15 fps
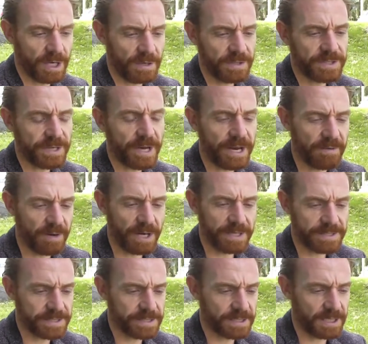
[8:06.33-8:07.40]
inside of
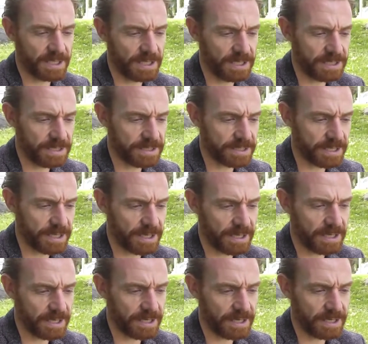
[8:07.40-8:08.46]
us is
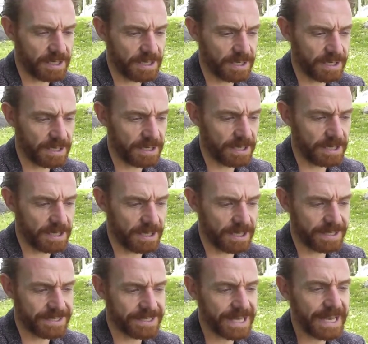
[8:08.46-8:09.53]
uh,
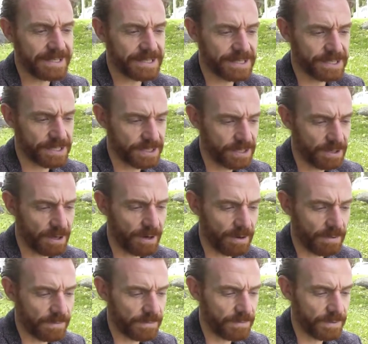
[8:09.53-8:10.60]
a sense
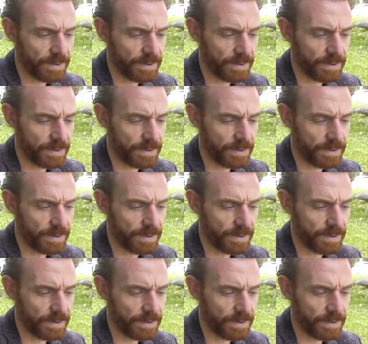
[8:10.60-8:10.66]
of